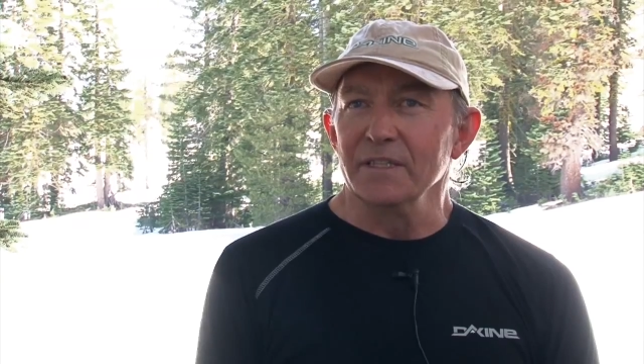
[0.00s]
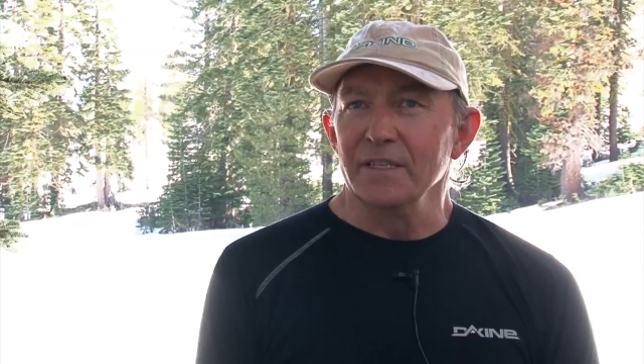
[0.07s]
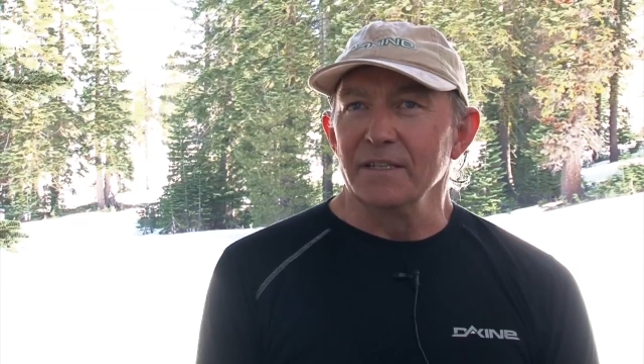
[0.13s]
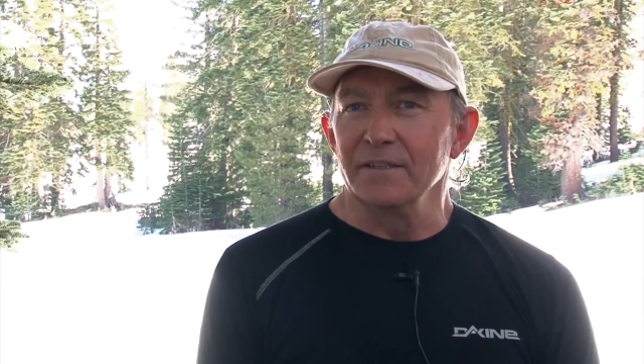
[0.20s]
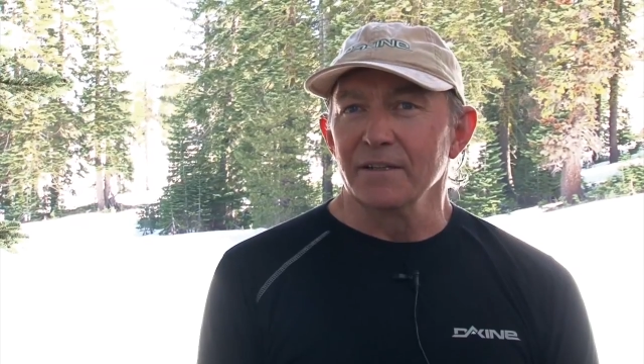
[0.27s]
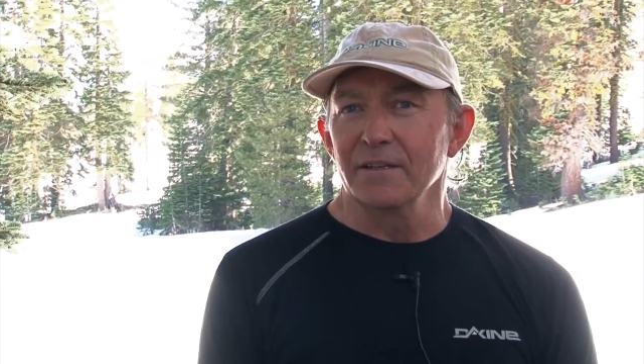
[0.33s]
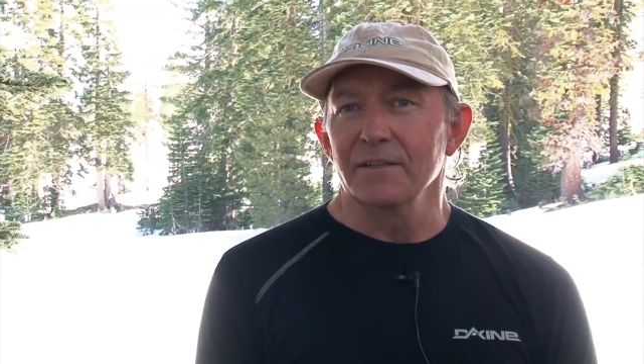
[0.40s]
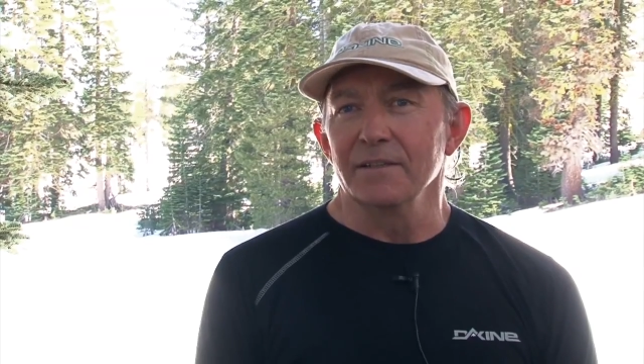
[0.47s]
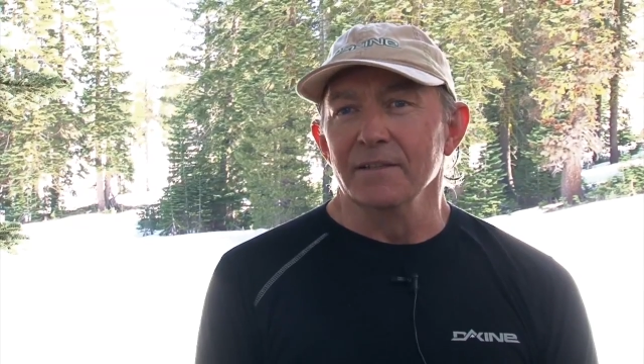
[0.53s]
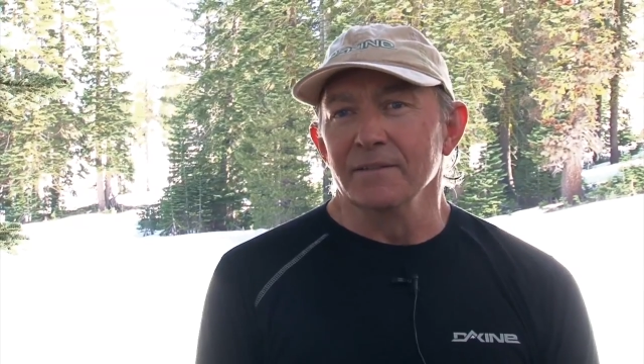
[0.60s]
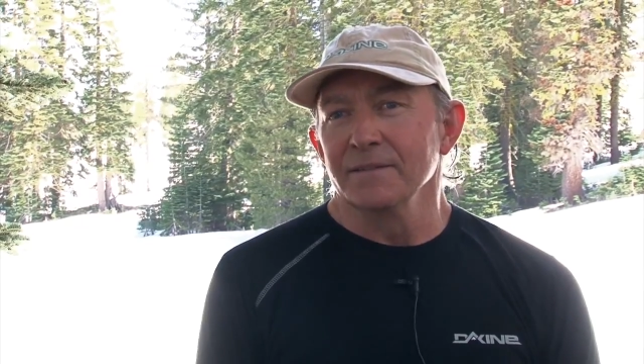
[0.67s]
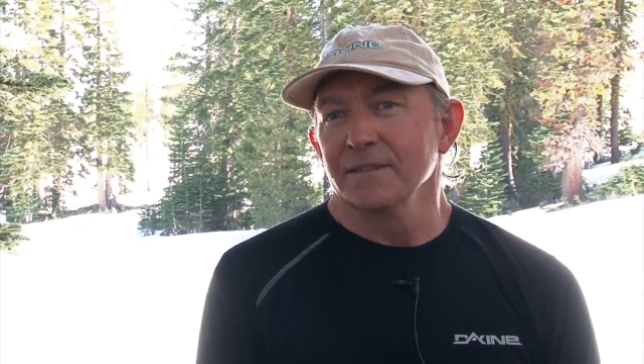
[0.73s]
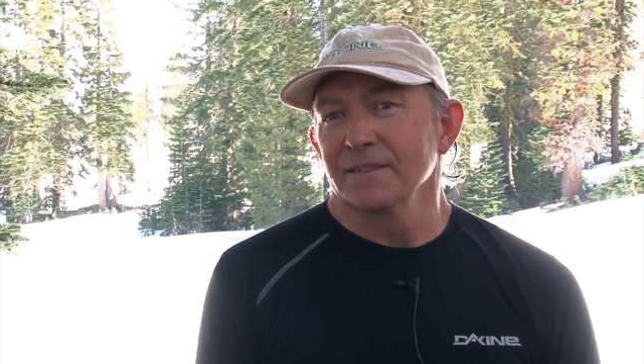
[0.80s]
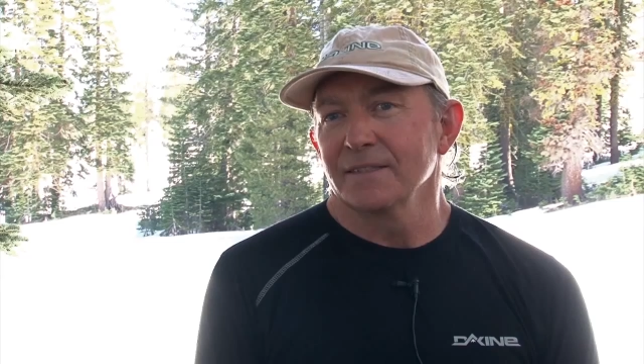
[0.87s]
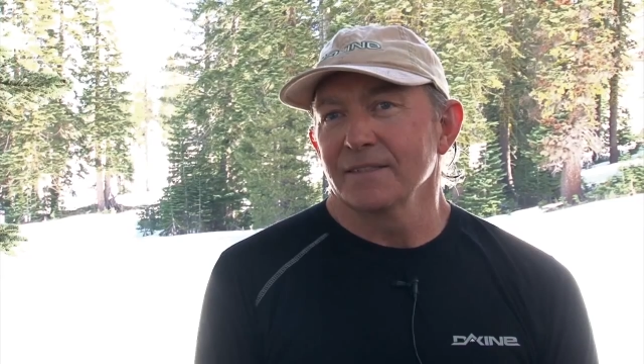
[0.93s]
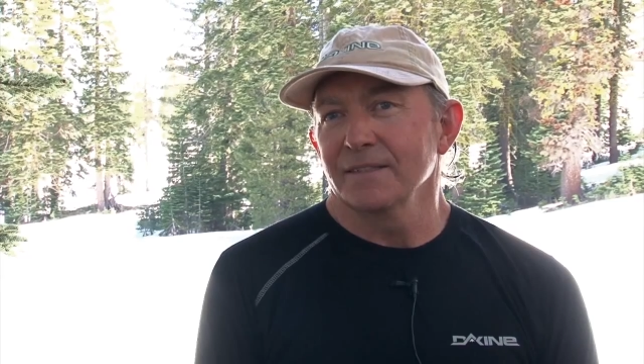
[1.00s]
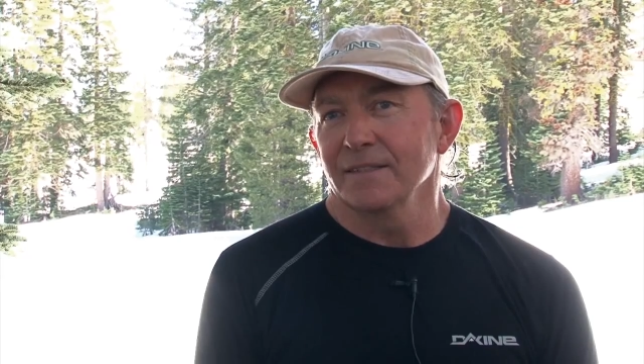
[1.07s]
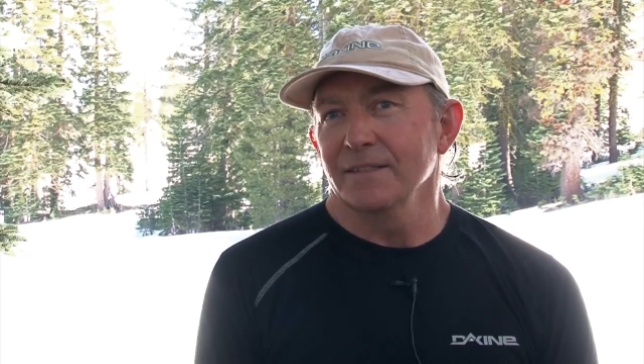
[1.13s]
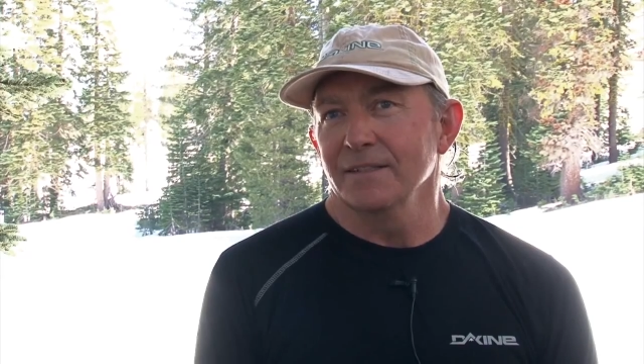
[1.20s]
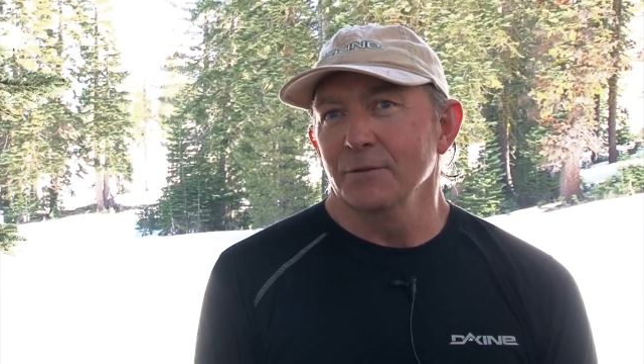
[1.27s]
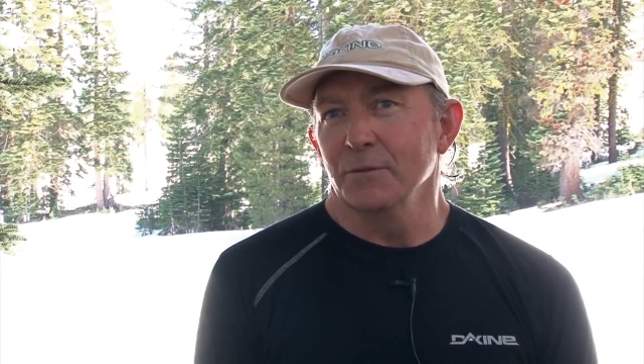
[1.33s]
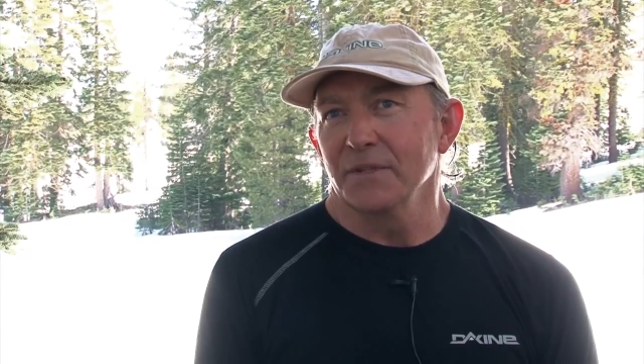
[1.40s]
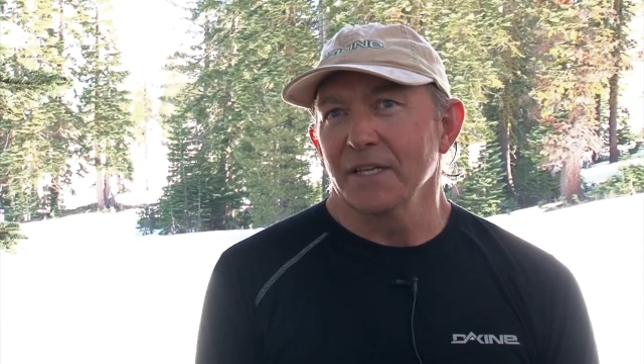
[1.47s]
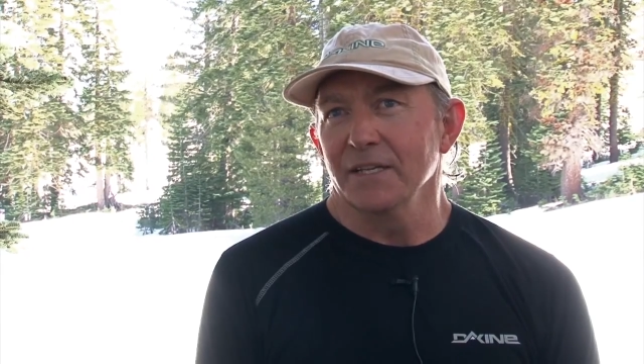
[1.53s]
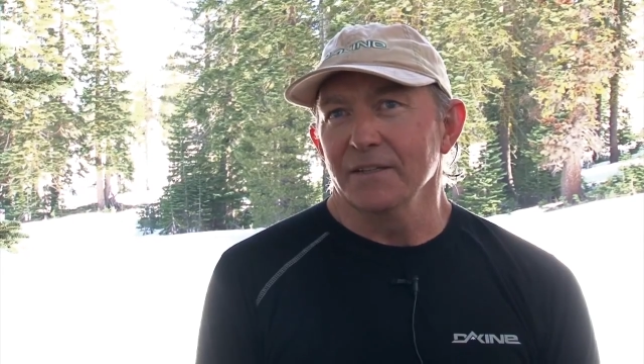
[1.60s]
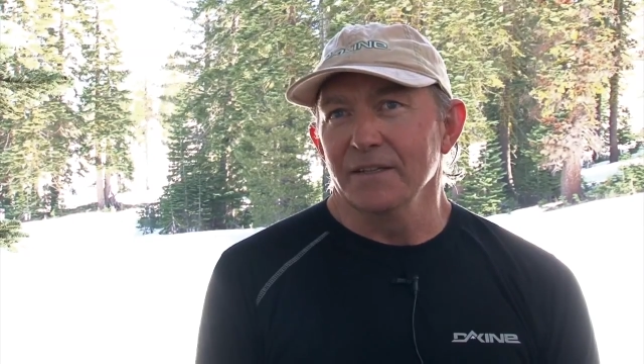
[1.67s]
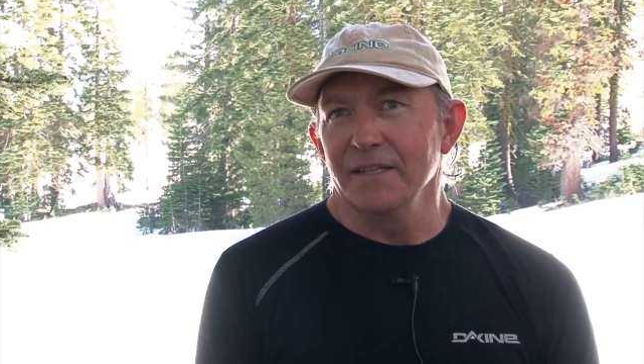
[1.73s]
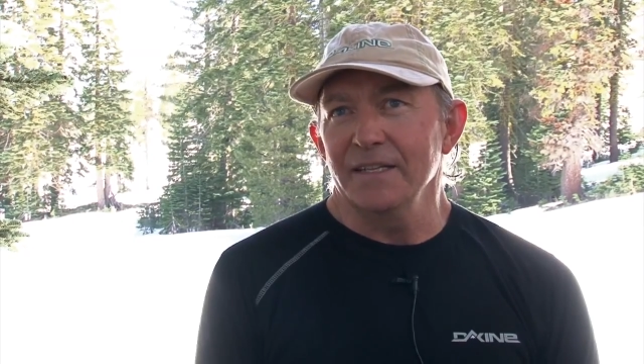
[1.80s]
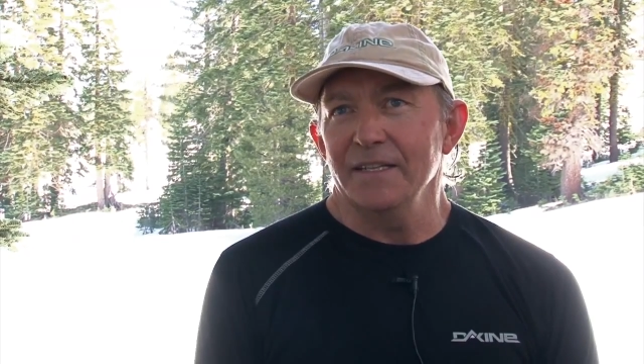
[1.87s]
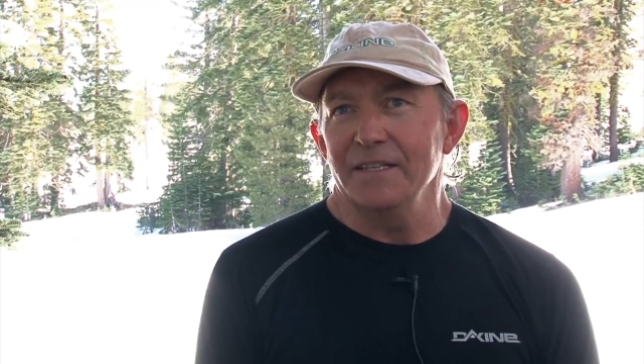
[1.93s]
in the garden, without
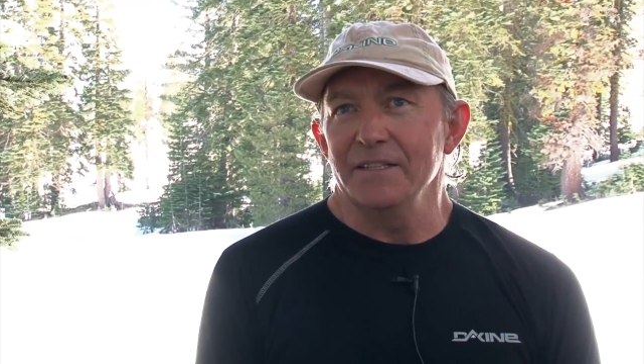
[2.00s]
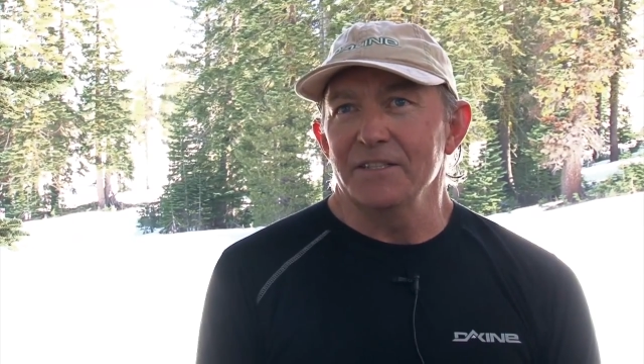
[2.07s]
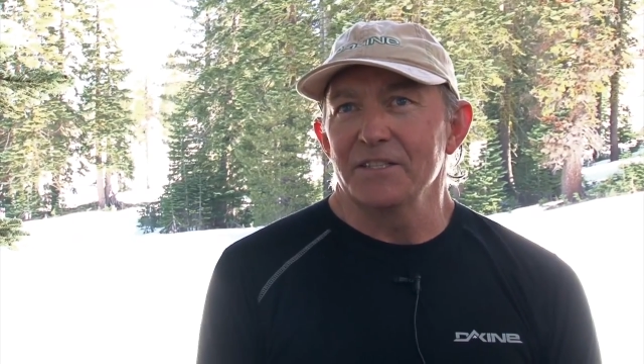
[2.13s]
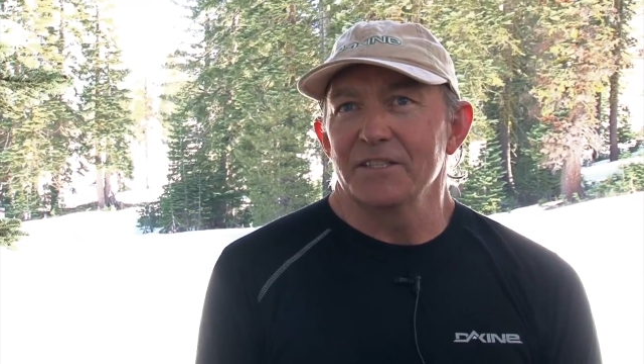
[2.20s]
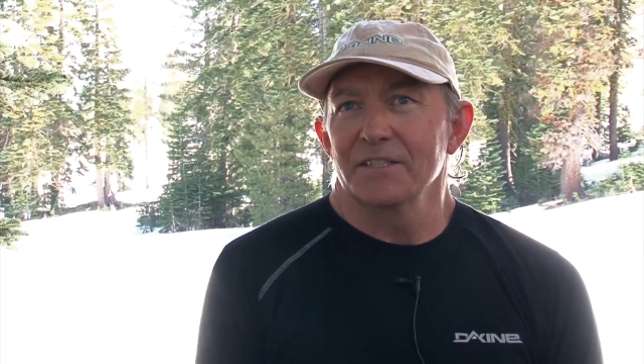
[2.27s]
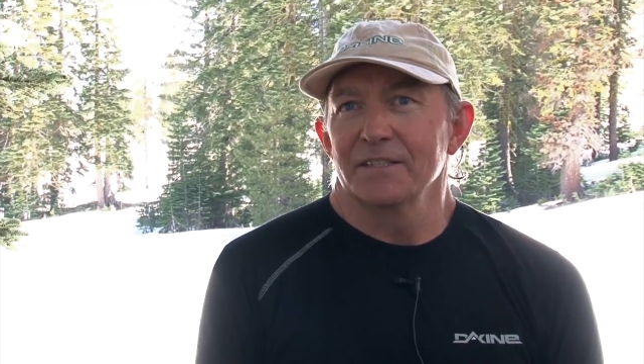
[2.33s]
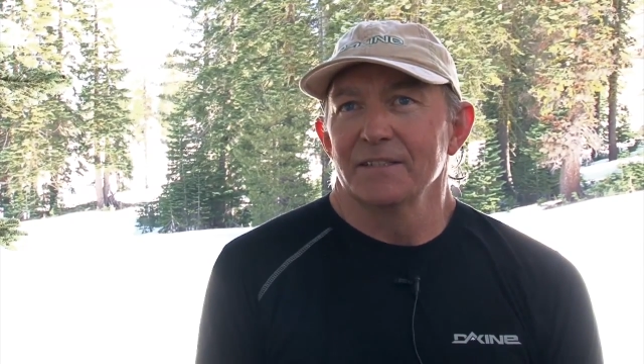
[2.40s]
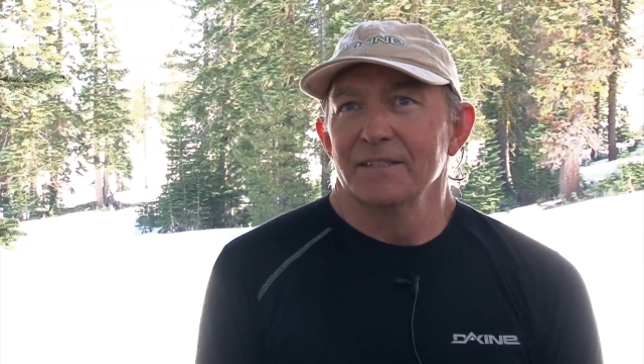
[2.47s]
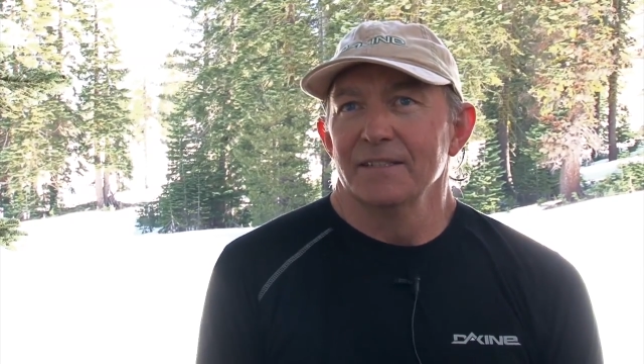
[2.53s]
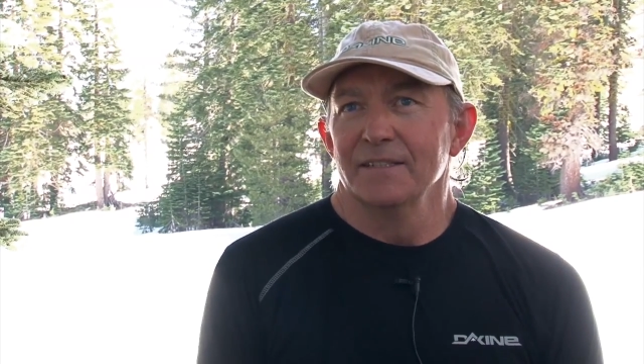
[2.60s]
knees,